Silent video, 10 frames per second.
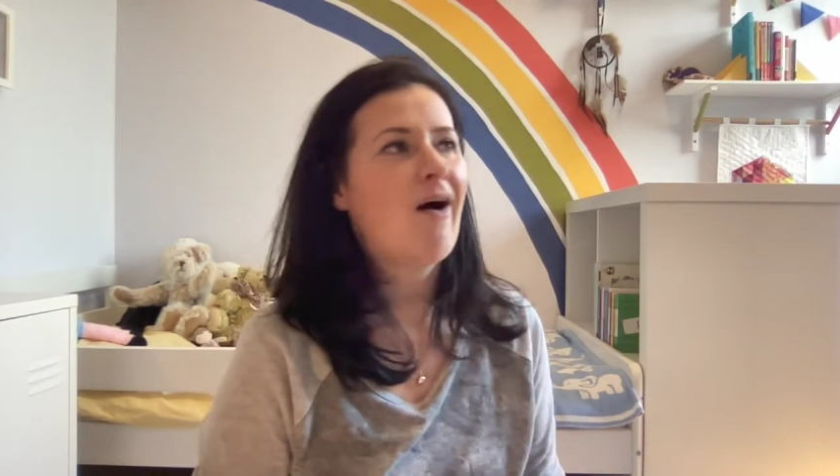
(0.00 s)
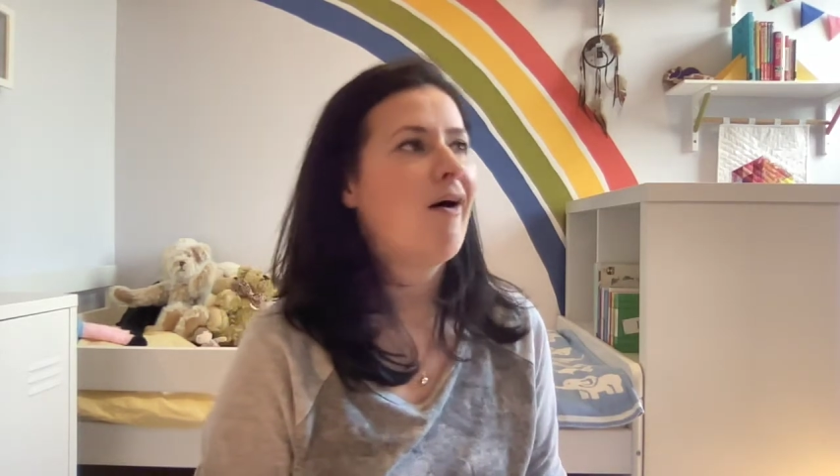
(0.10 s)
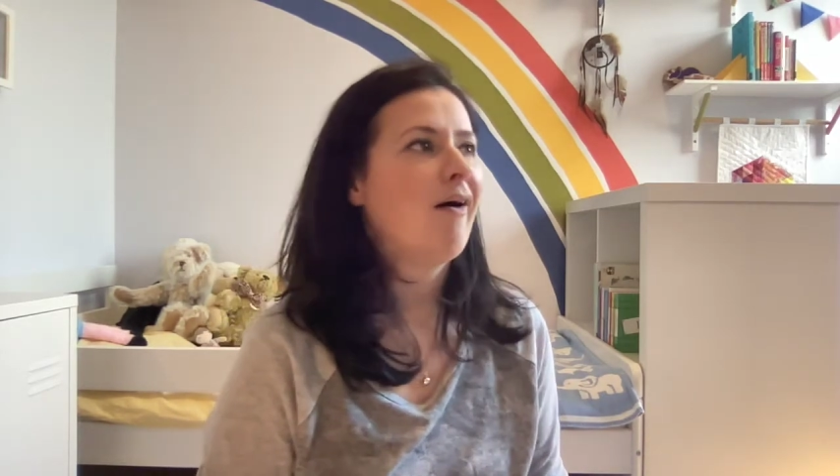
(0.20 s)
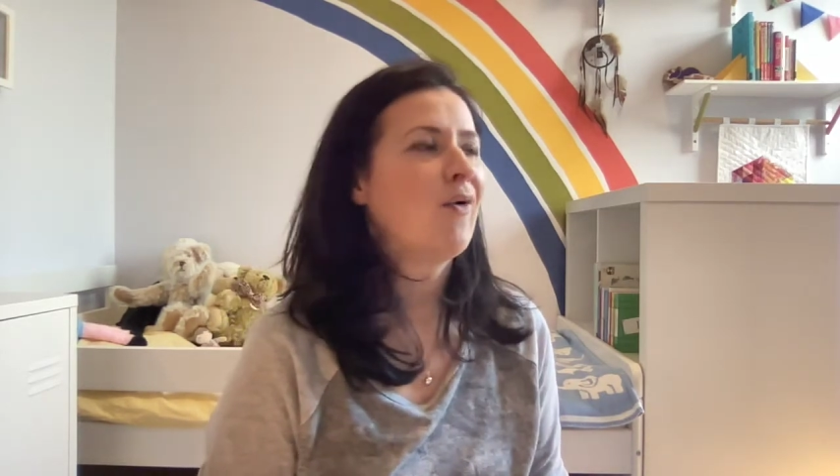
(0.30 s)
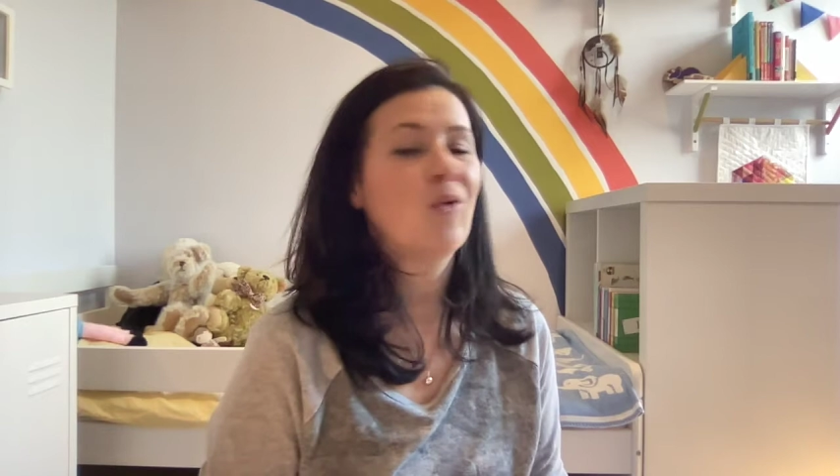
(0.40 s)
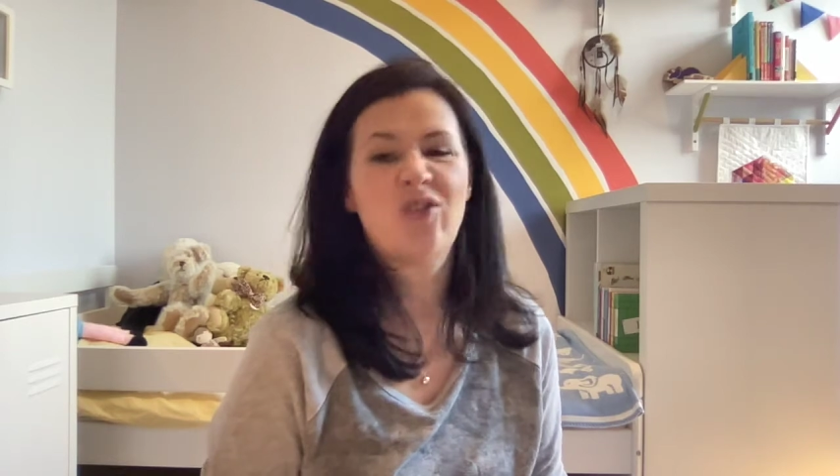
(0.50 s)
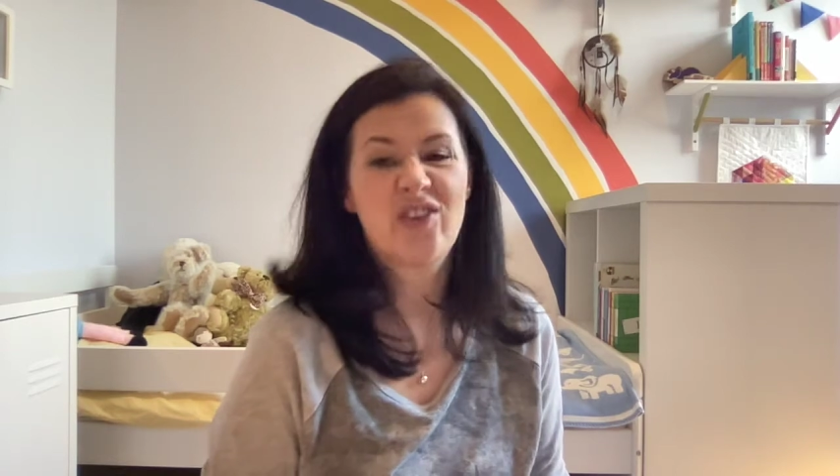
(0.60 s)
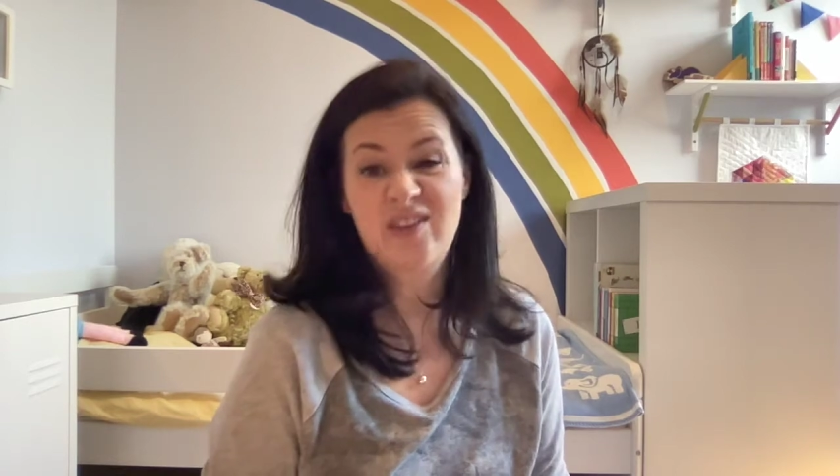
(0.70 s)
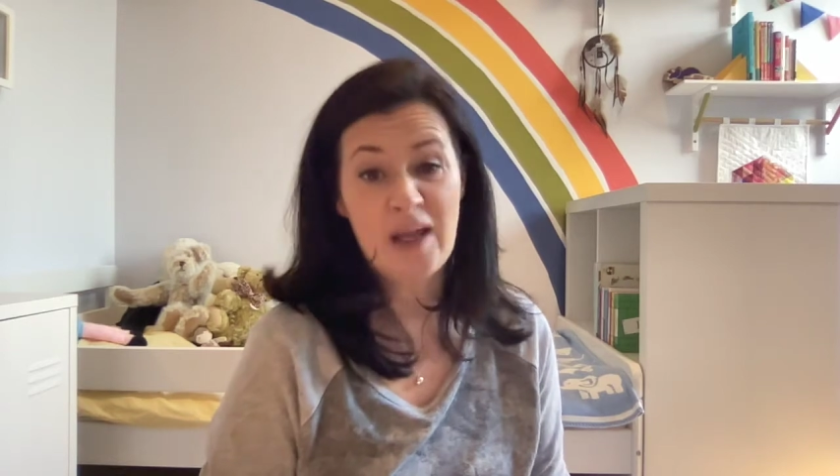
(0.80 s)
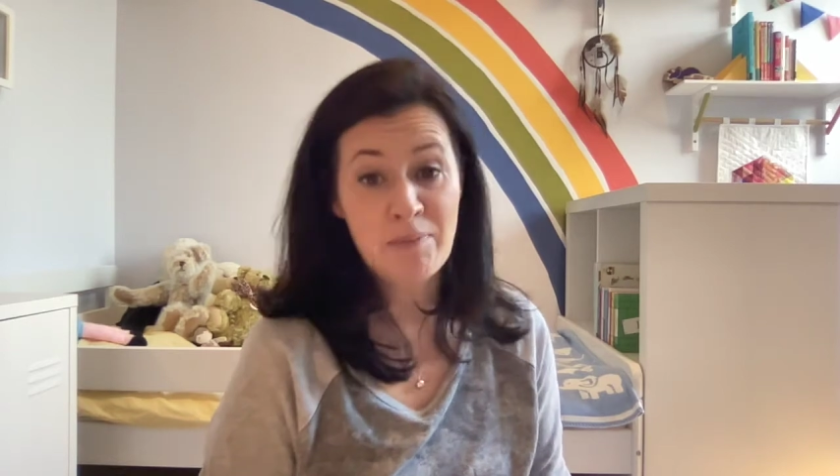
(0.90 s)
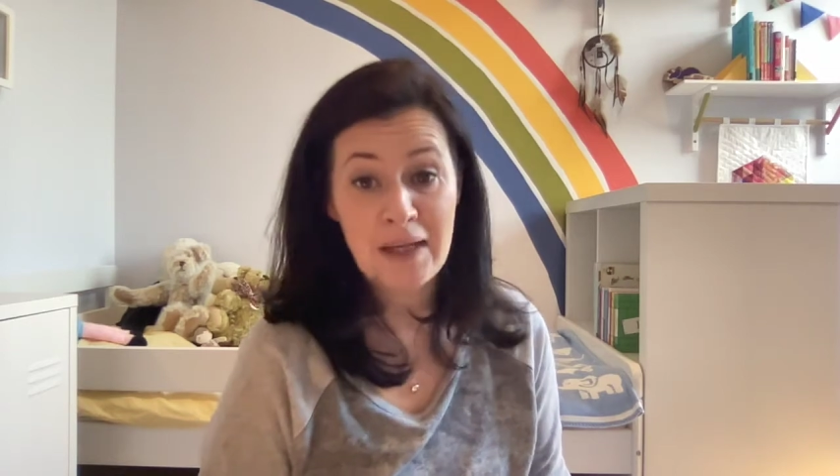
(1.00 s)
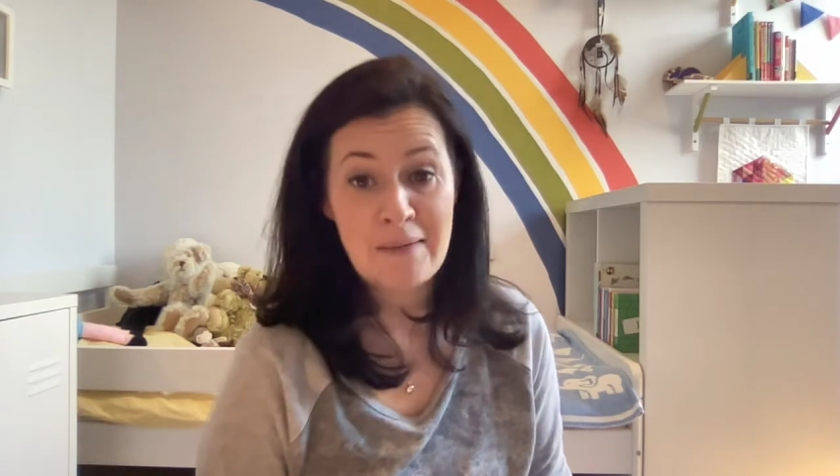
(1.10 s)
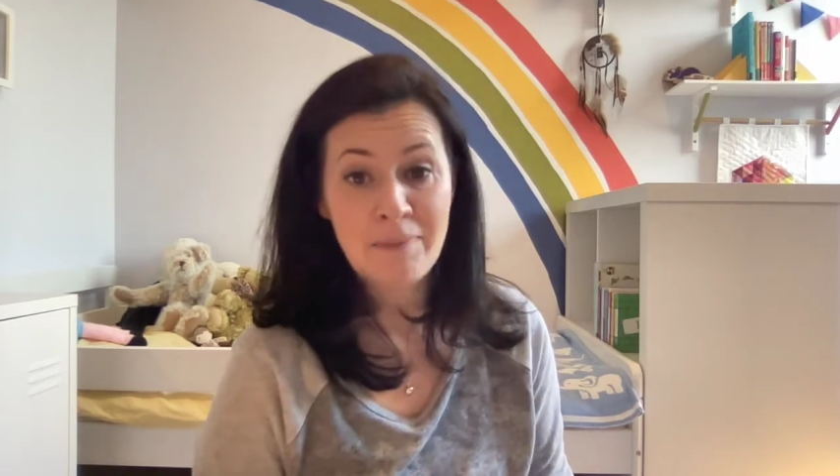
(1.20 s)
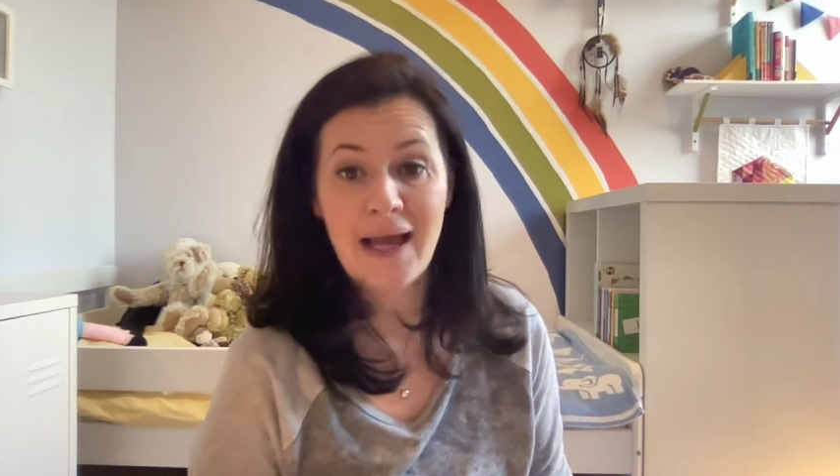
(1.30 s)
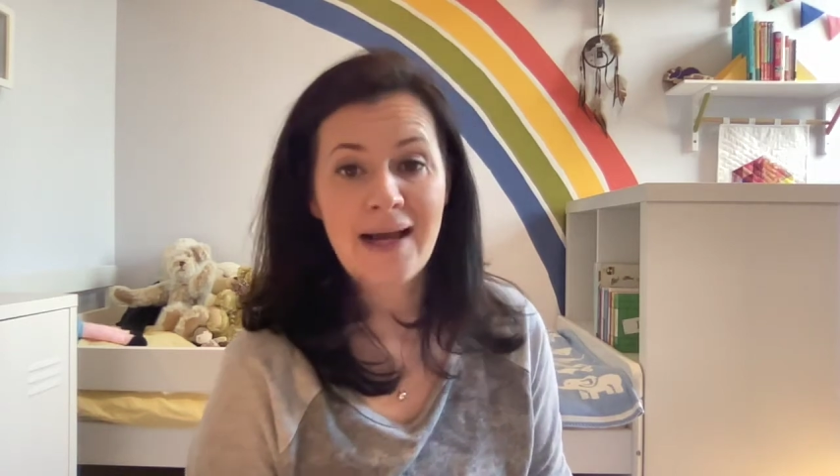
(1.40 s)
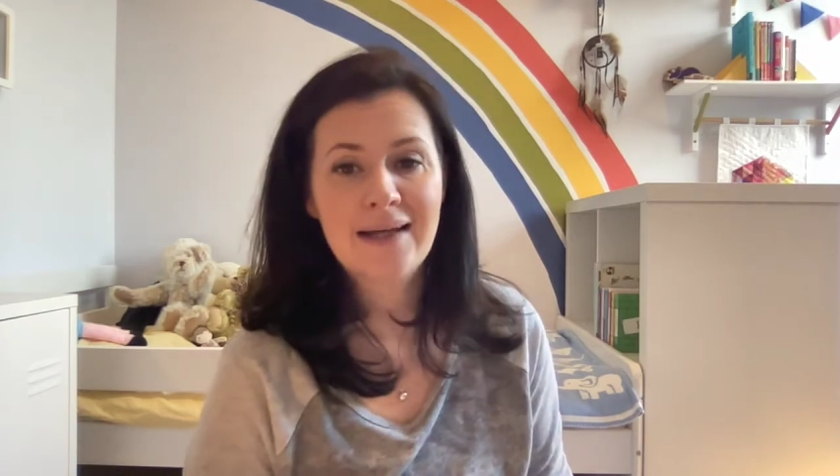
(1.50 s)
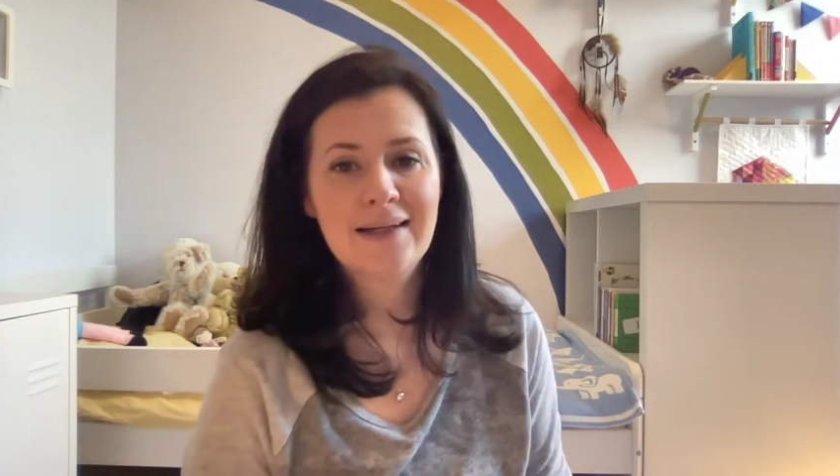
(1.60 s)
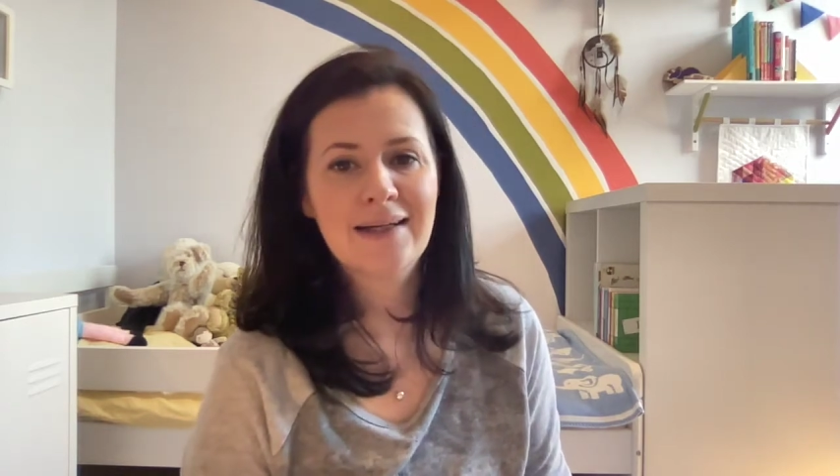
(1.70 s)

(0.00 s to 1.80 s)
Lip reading: are all just like plain black,